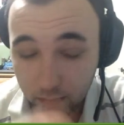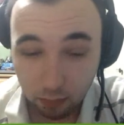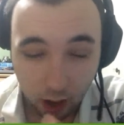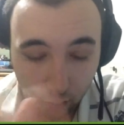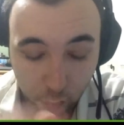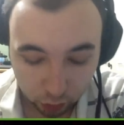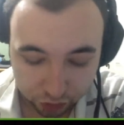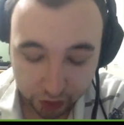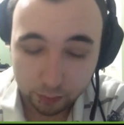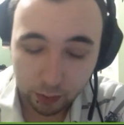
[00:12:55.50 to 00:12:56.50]
outdoor
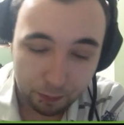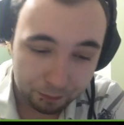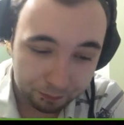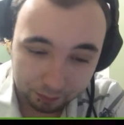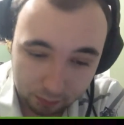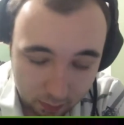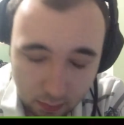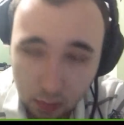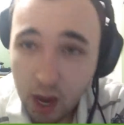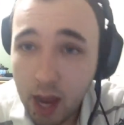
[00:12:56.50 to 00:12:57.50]
shit. But
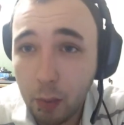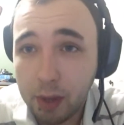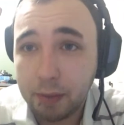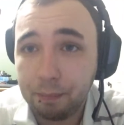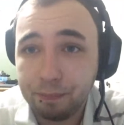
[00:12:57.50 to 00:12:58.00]
anyways.